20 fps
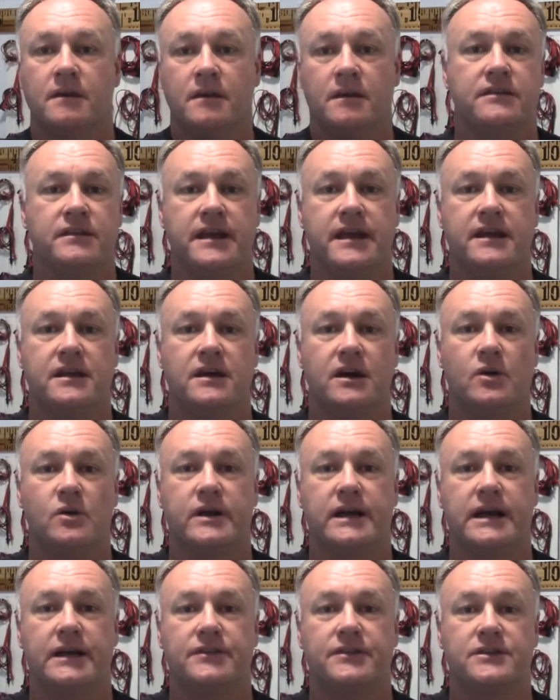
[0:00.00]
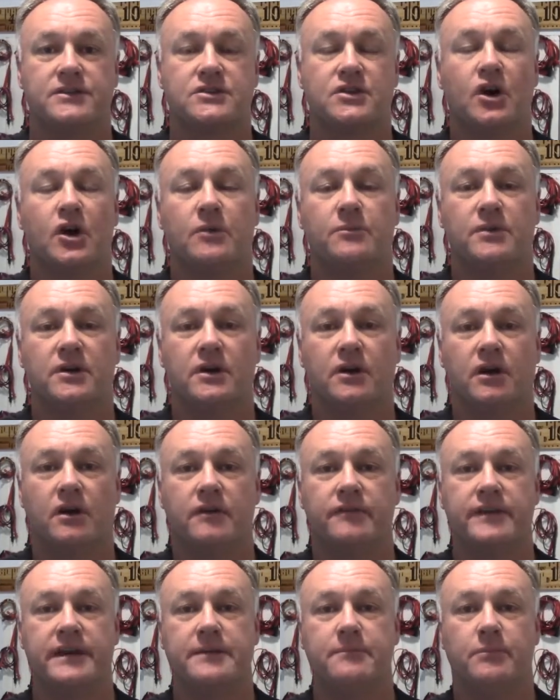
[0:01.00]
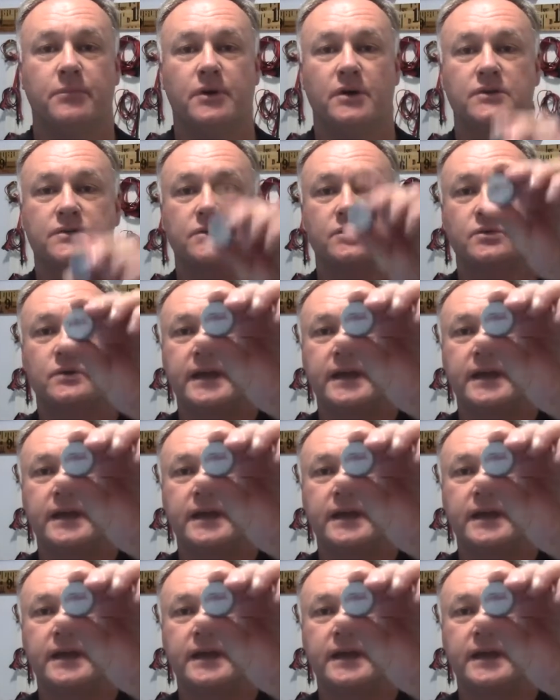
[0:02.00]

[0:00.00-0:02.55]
Then I'll cut the top of a bottle